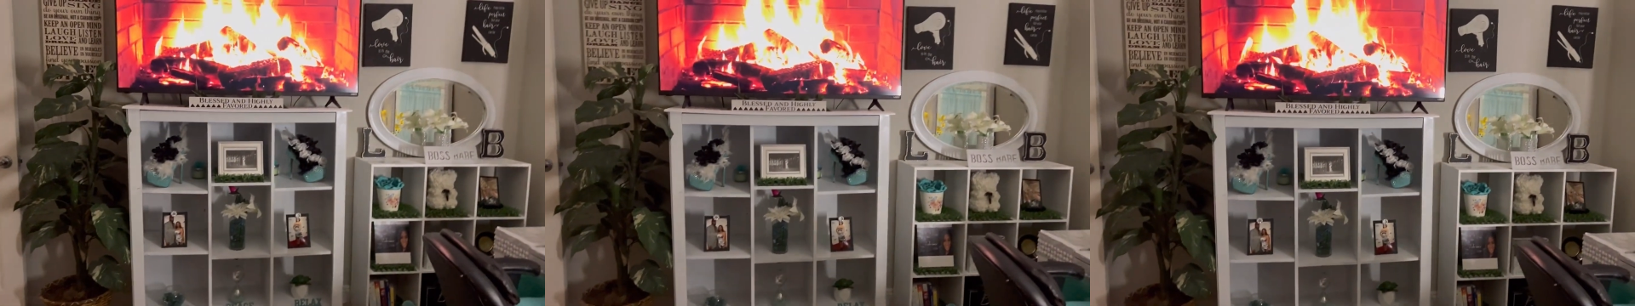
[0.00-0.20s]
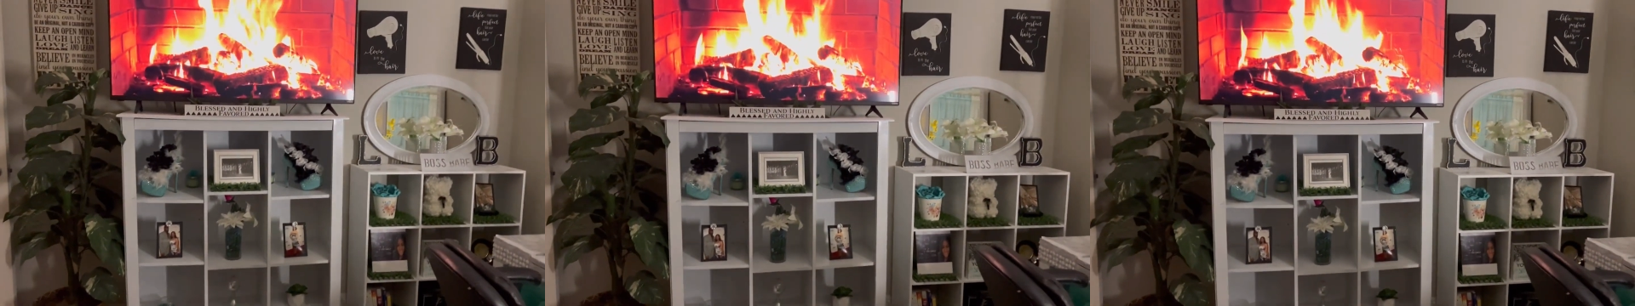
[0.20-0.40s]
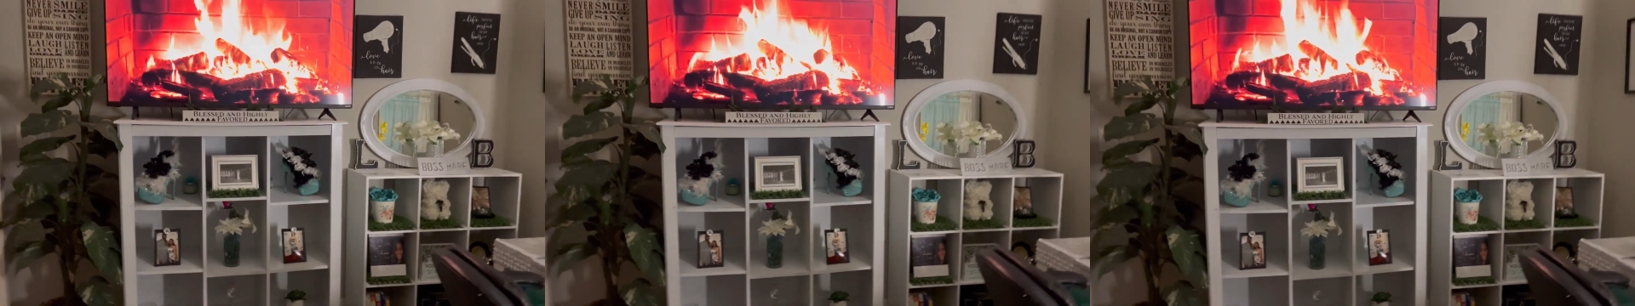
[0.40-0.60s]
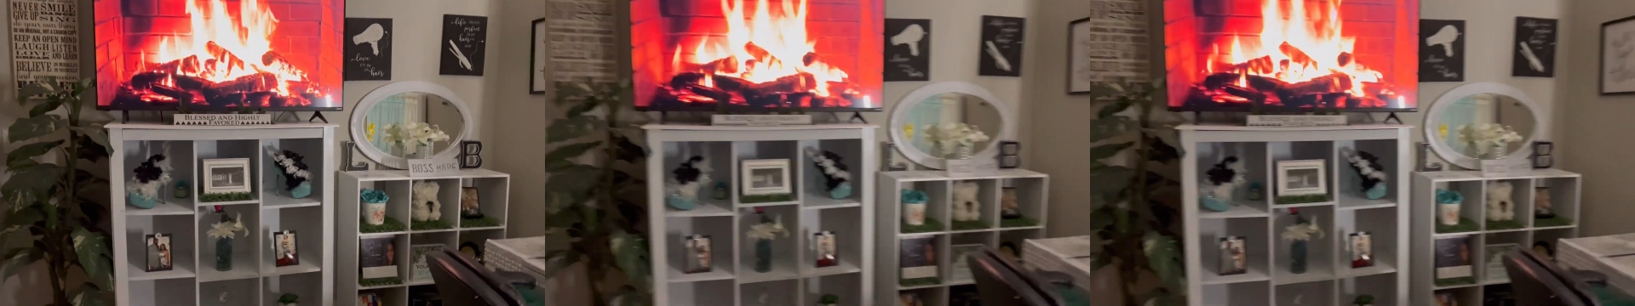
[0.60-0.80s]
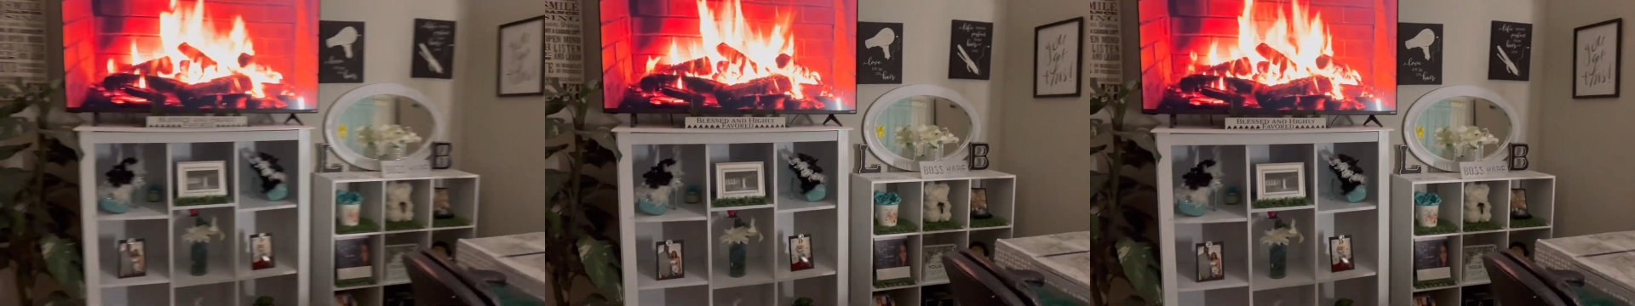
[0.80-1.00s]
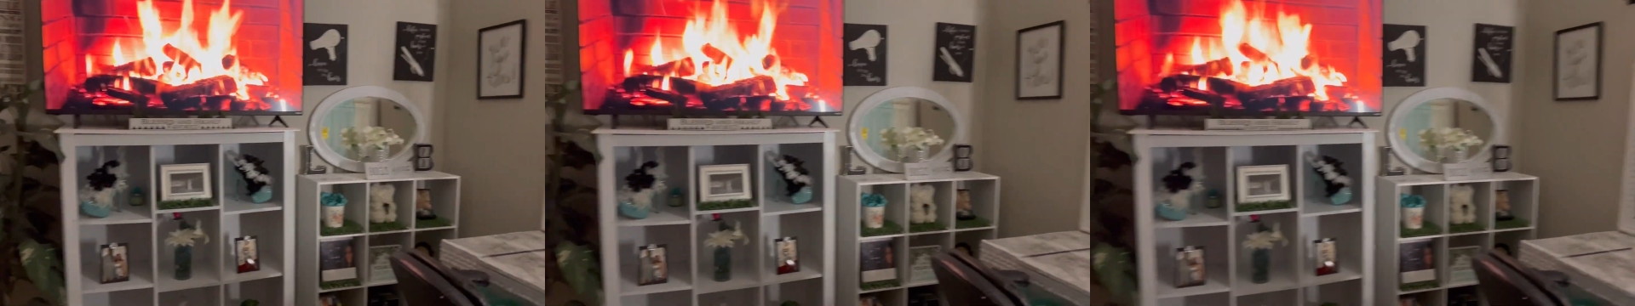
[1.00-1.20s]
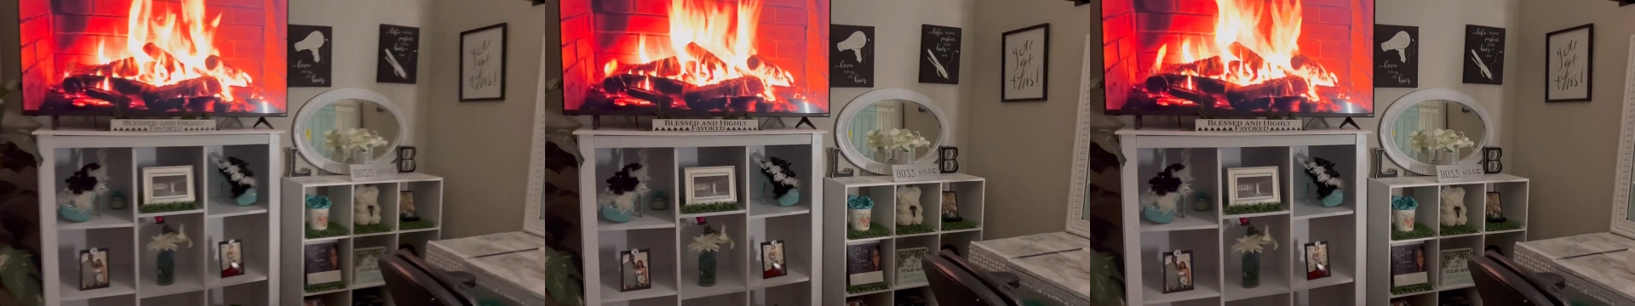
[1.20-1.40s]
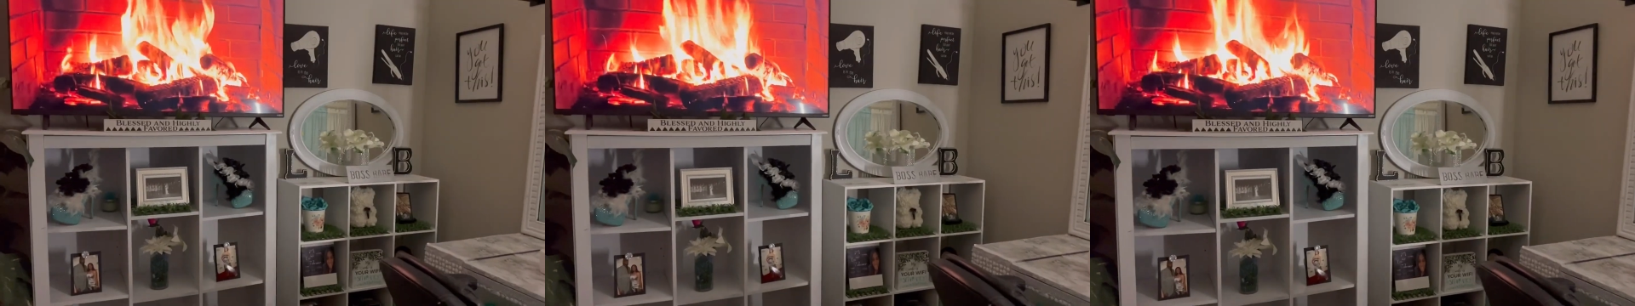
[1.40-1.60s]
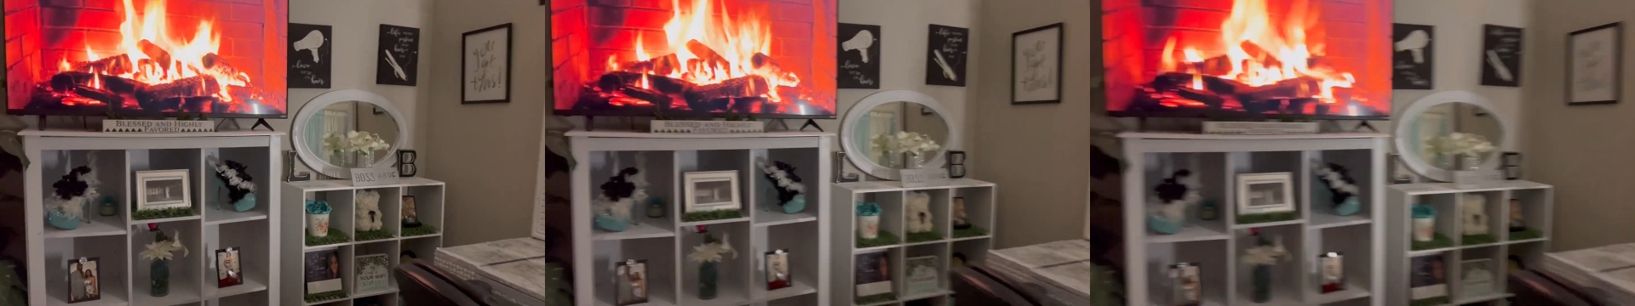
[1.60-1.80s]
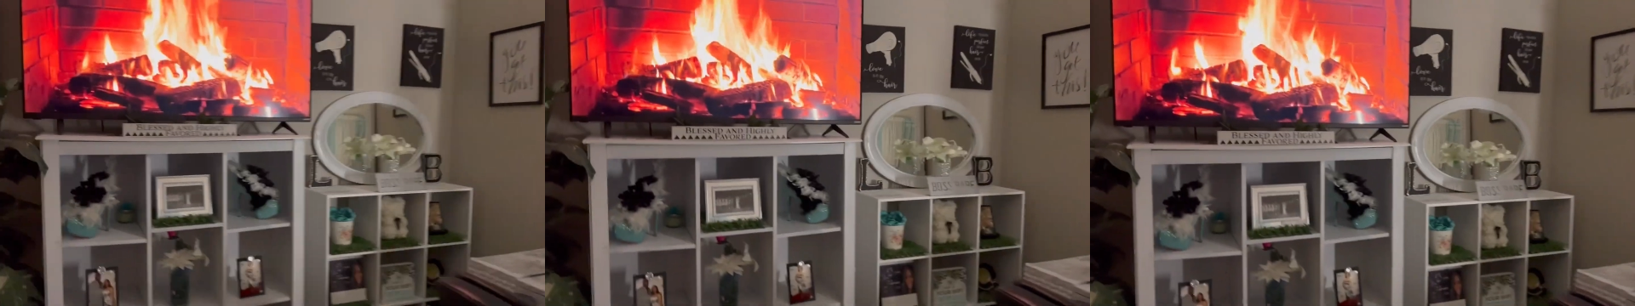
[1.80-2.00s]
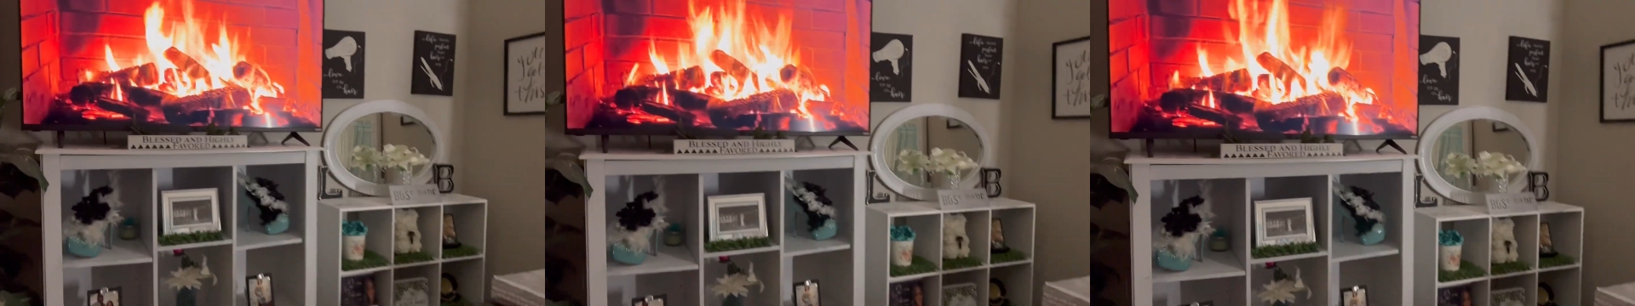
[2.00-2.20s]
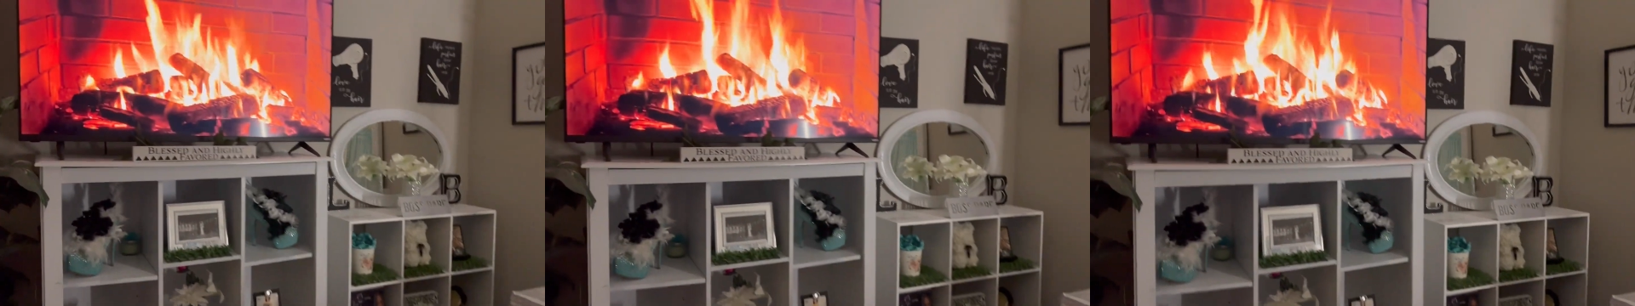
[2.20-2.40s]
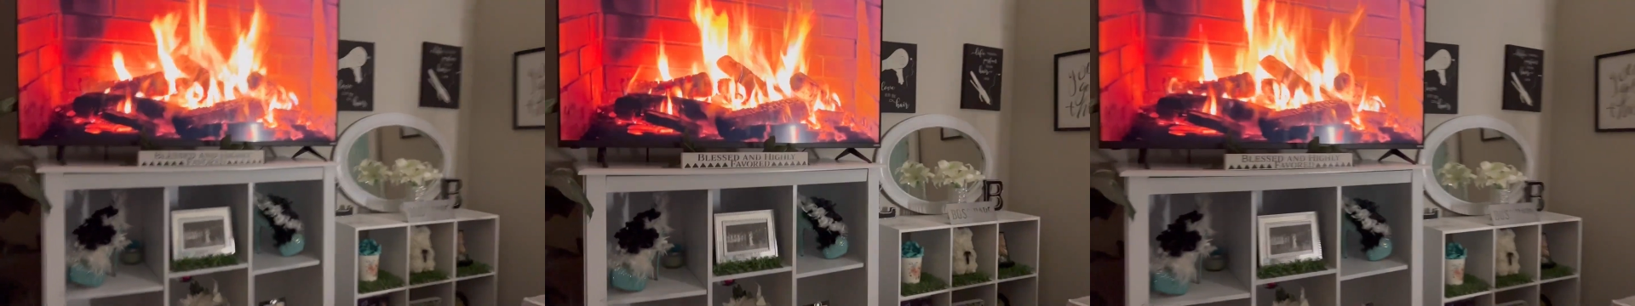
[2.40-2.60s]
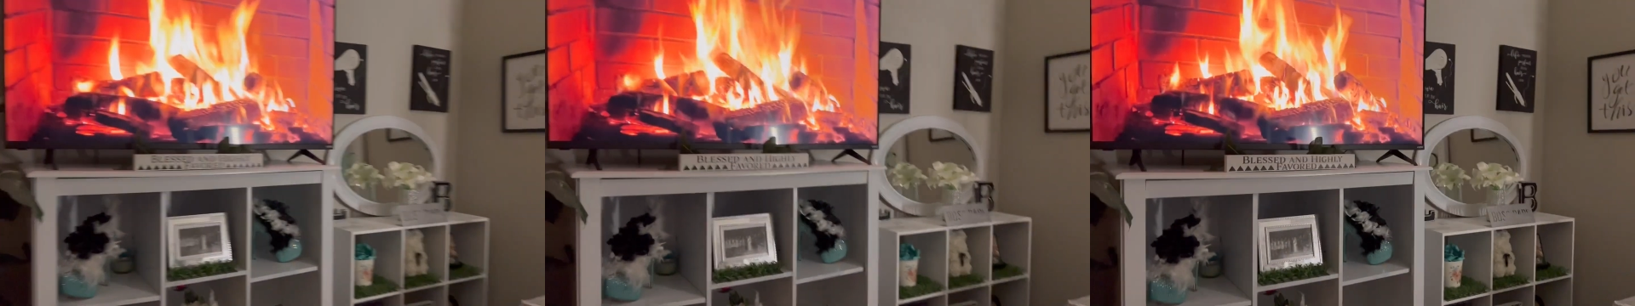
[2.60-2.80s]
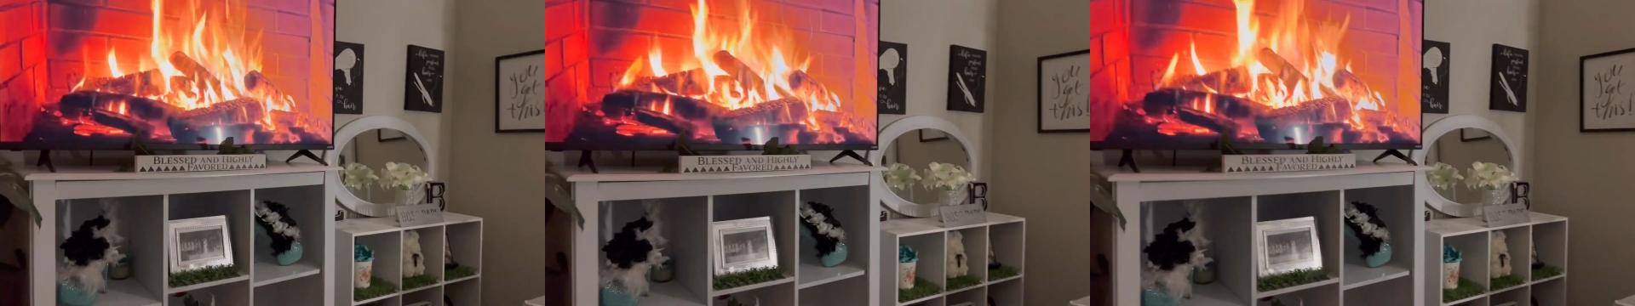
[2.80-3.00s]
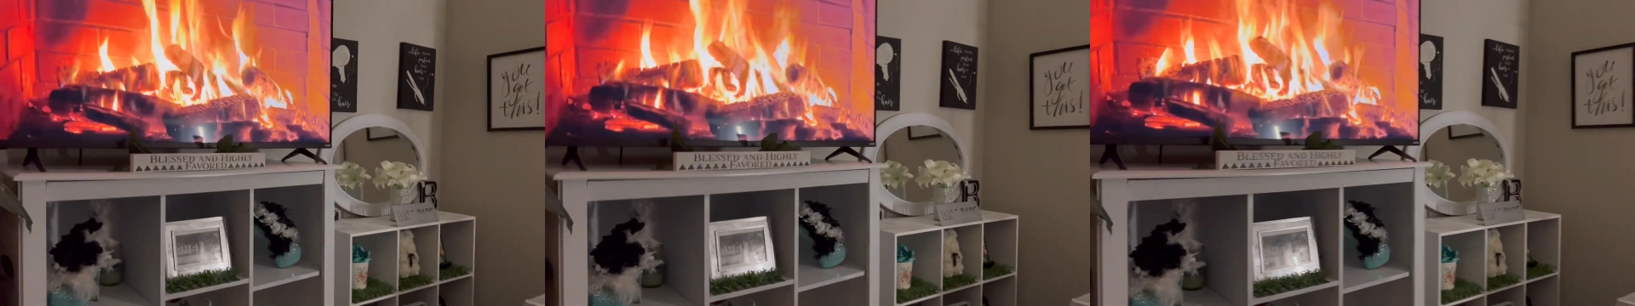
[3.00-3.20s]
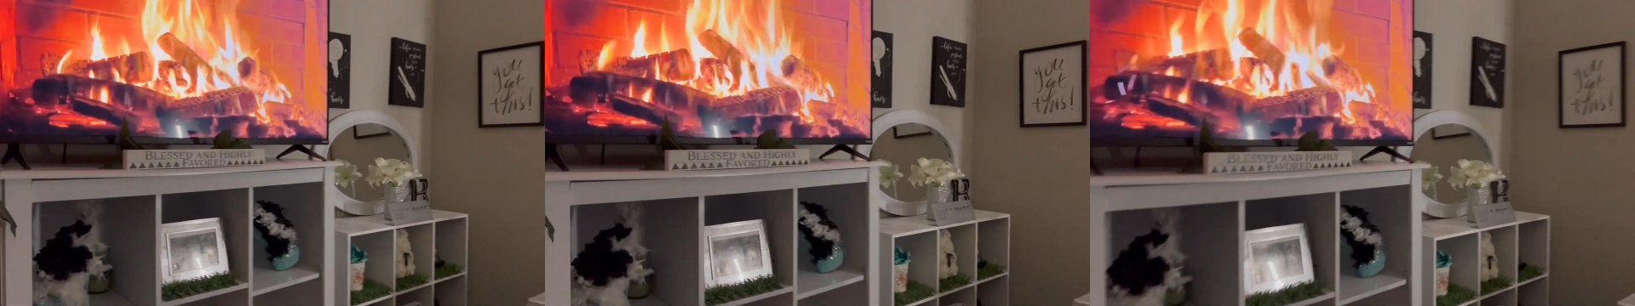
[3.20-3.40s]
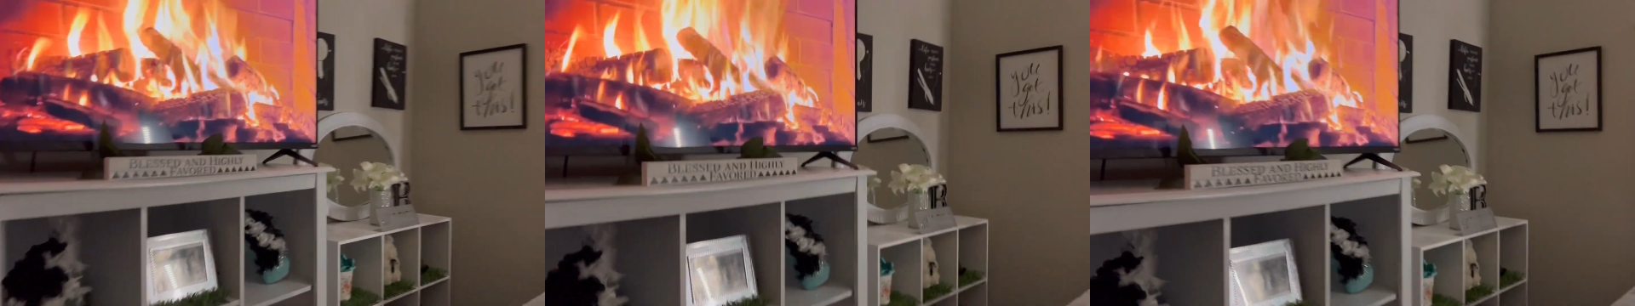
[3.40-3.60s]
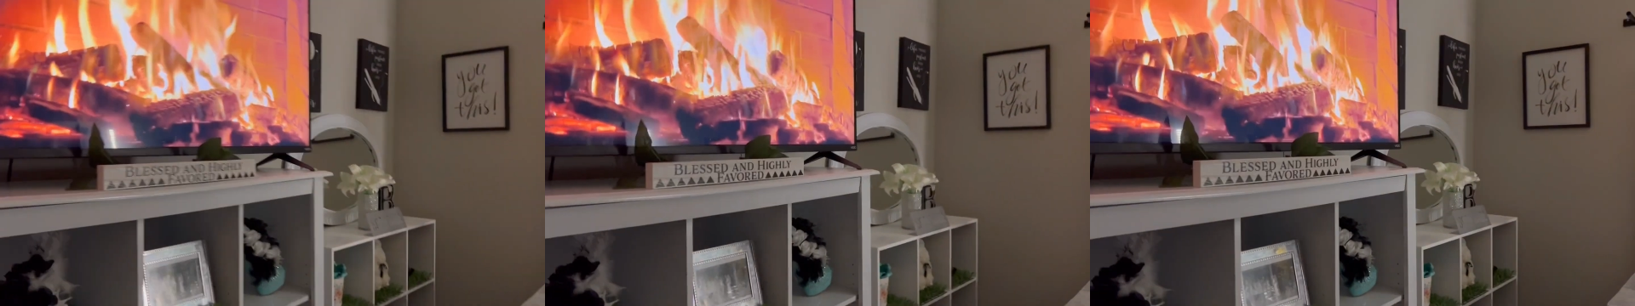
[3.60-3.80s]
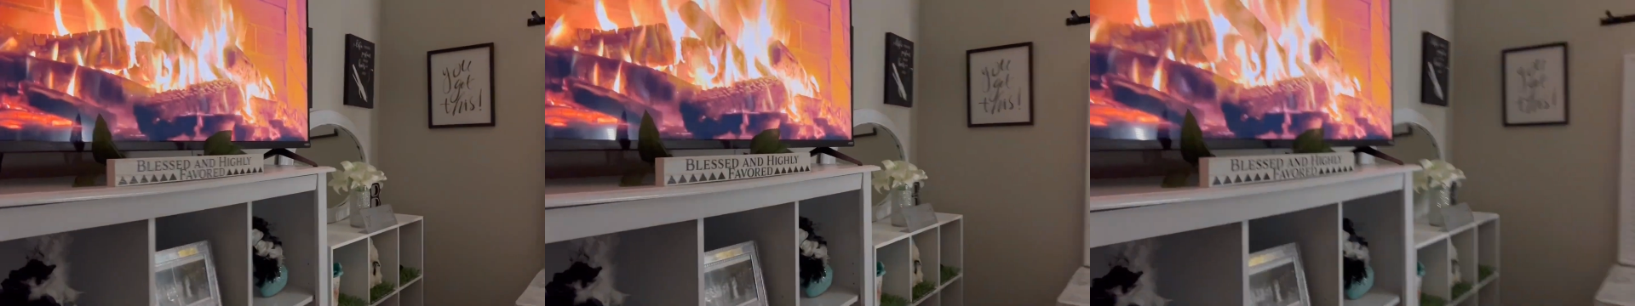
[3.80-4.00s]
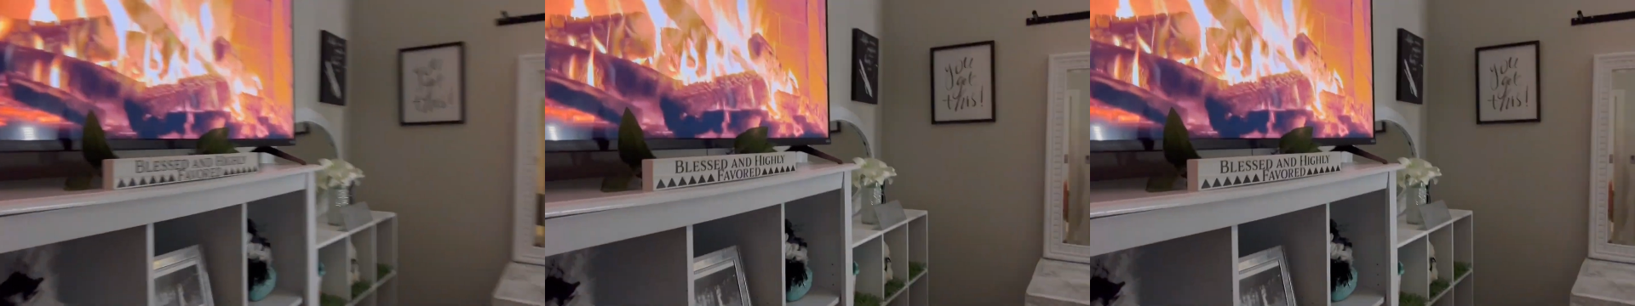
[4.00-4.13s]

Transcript: (no speaker visible)